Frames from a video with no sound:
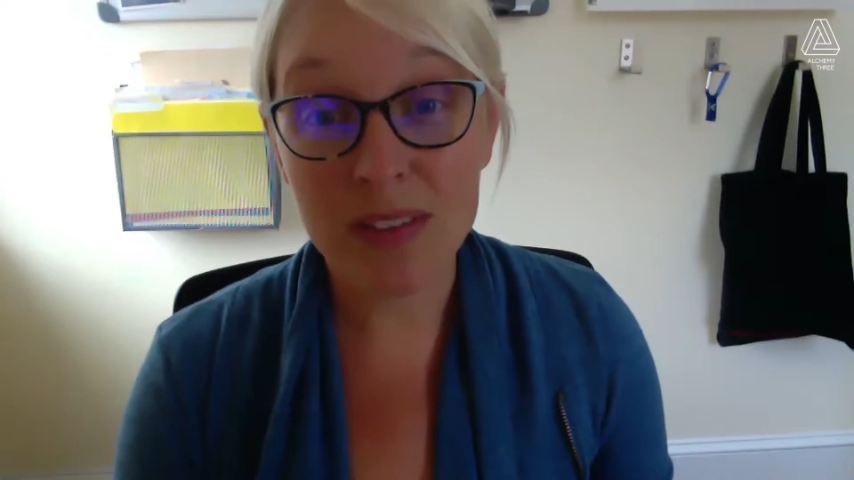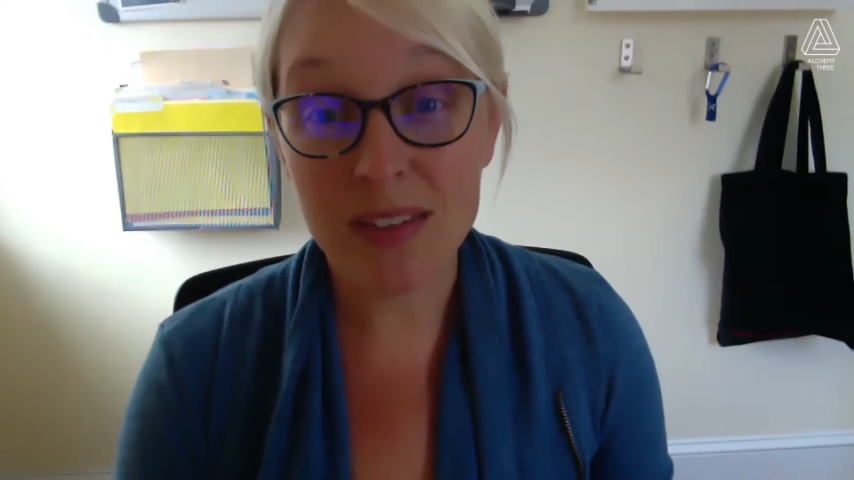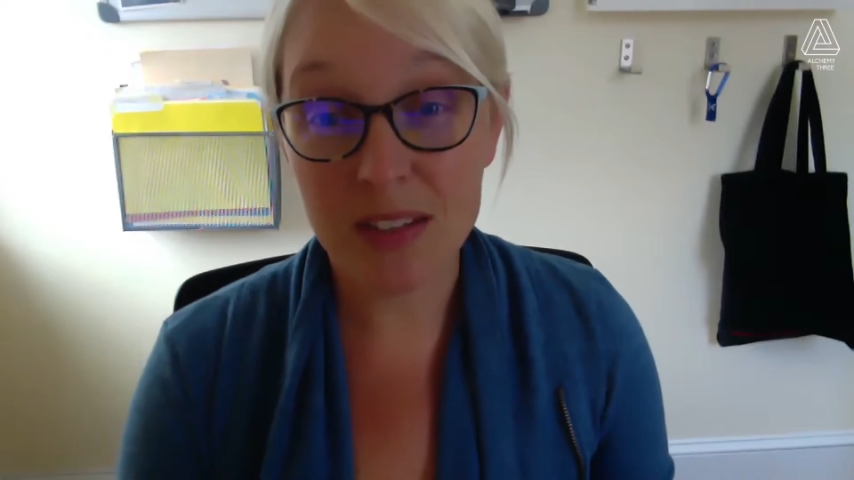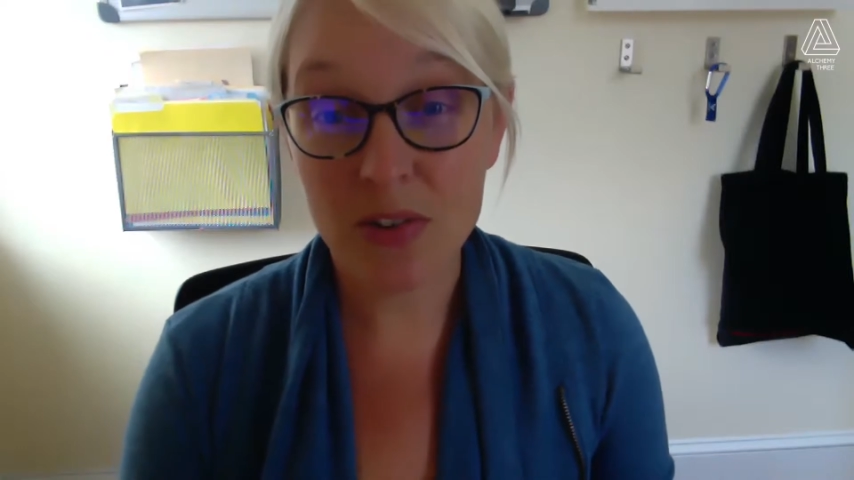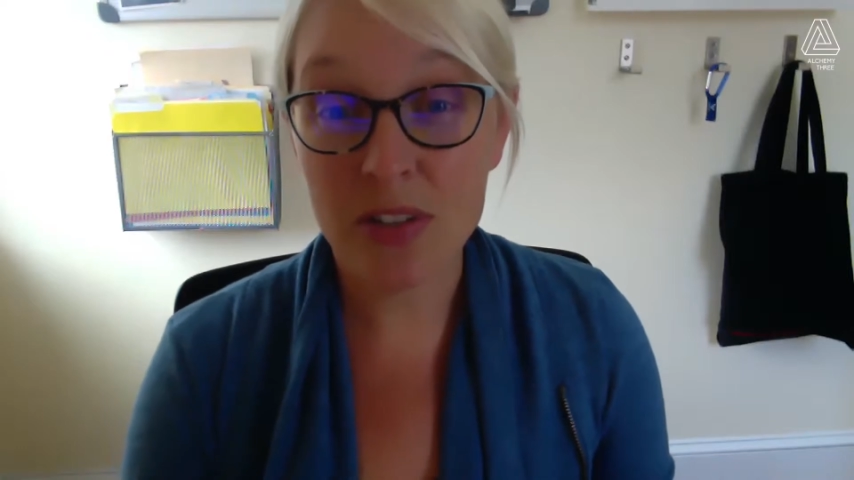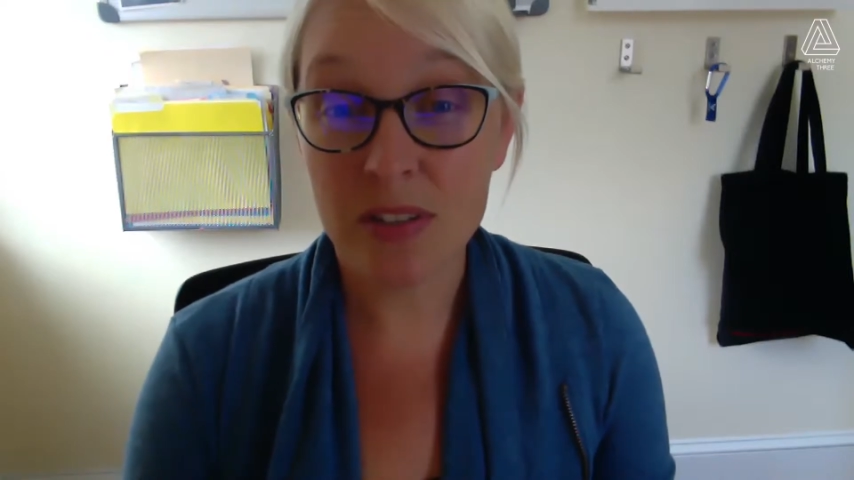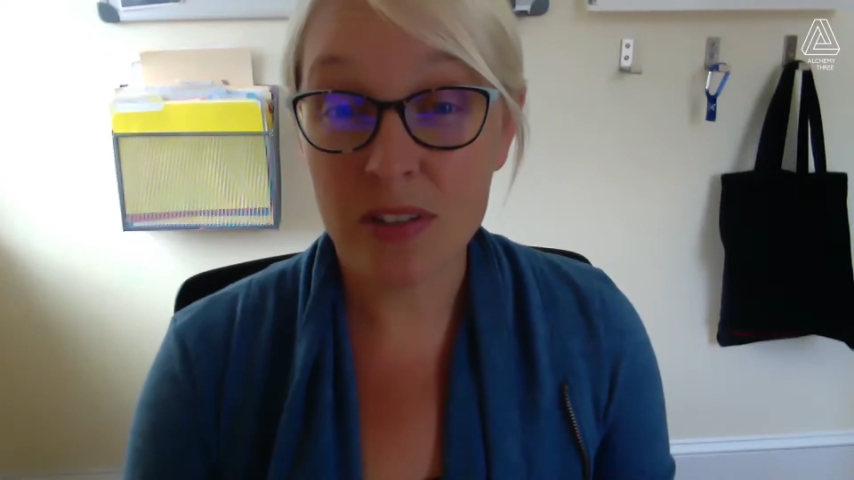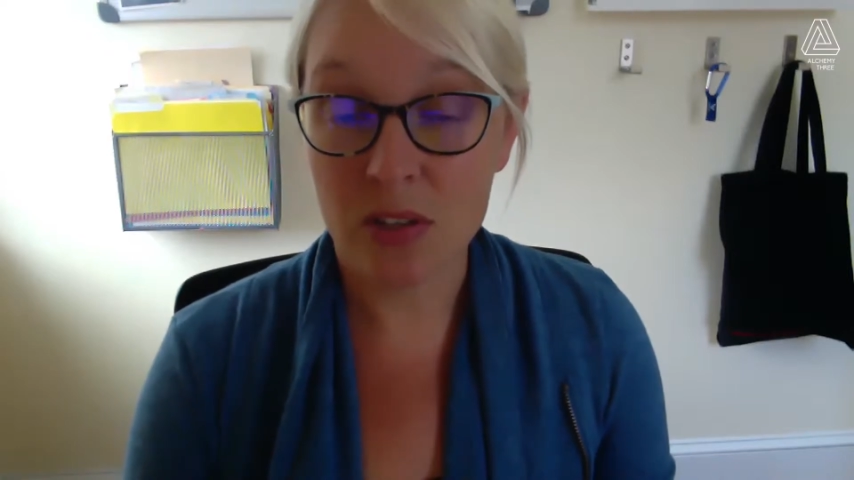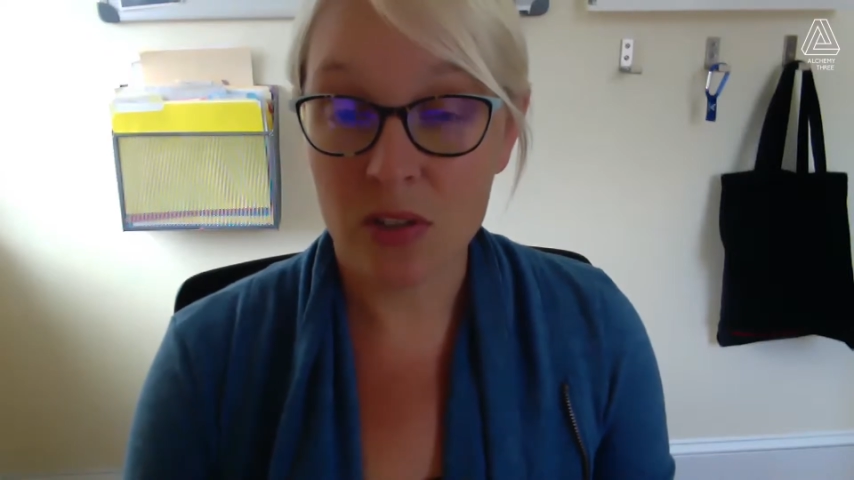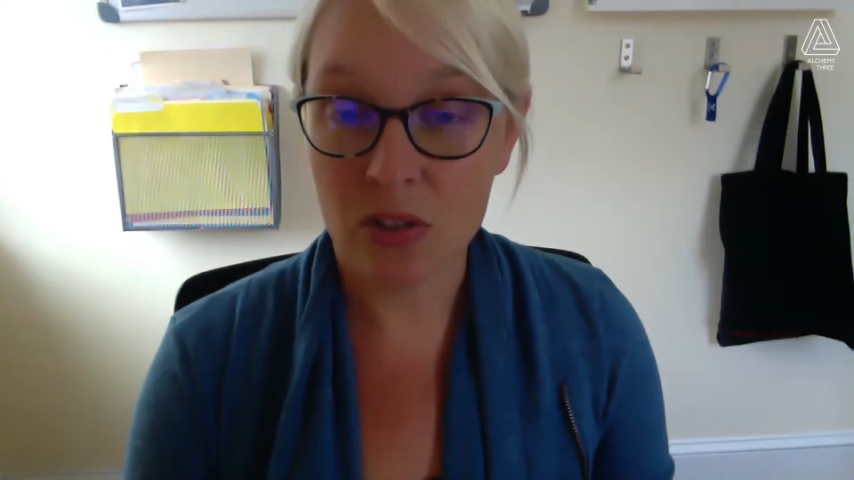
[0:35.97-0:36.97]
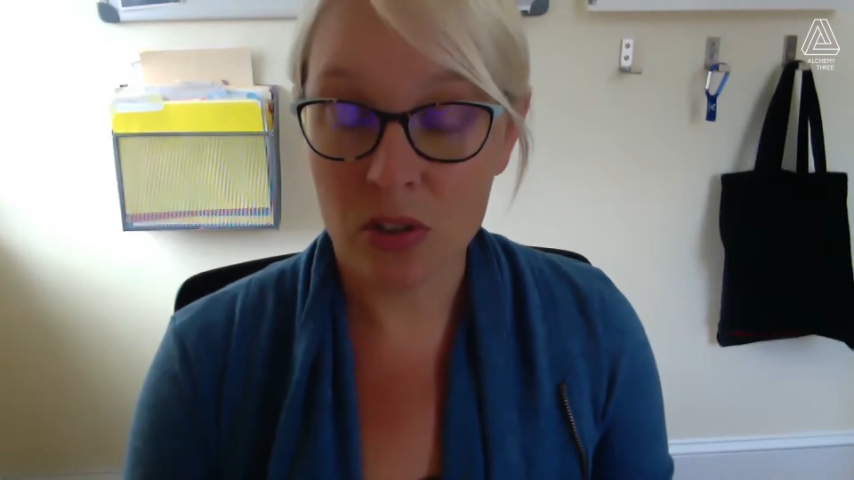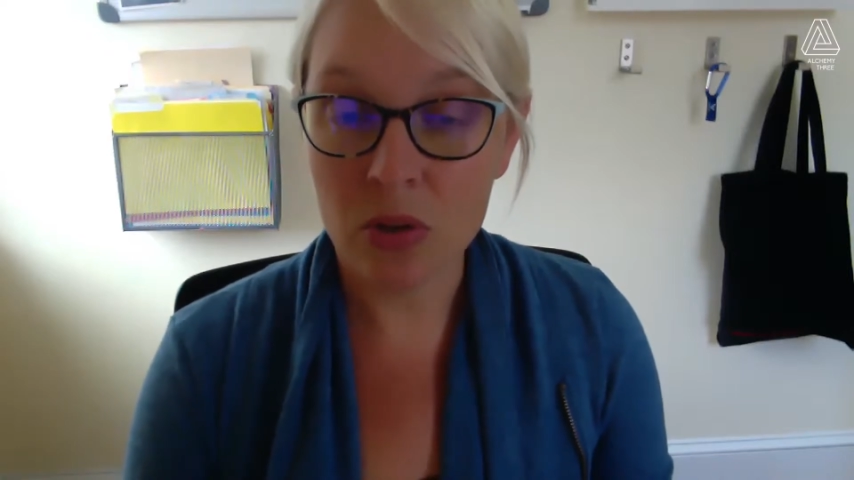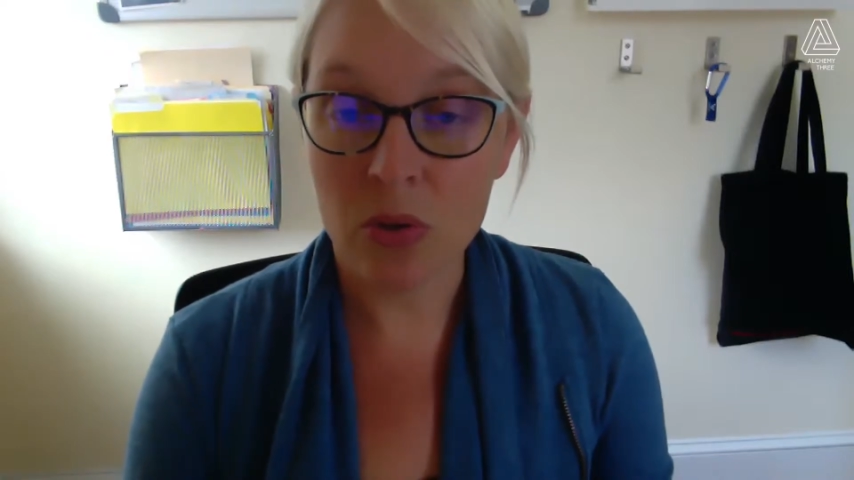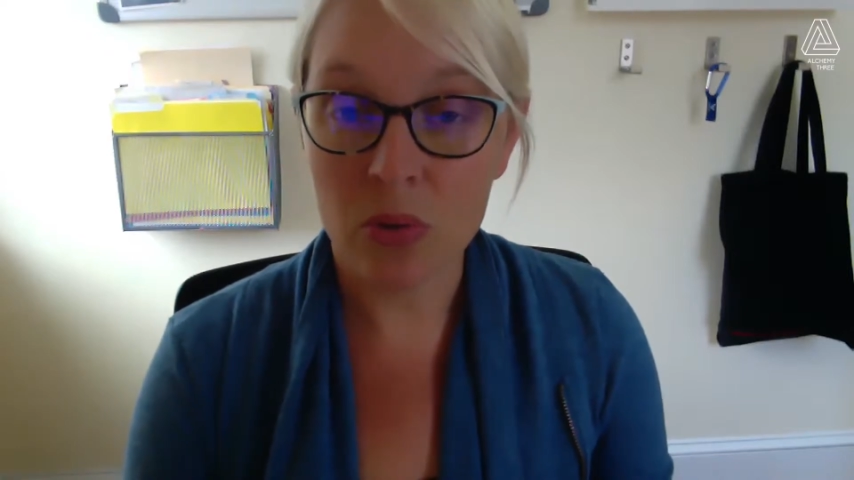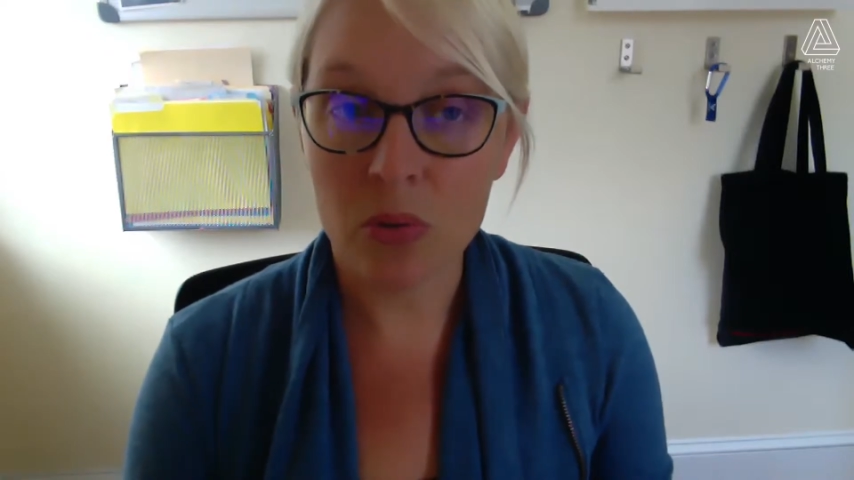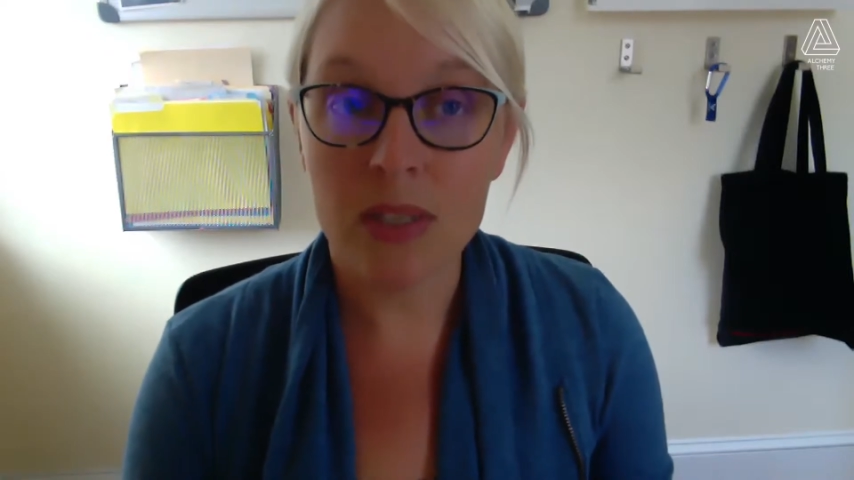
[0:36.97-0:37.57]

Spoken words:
series is going to do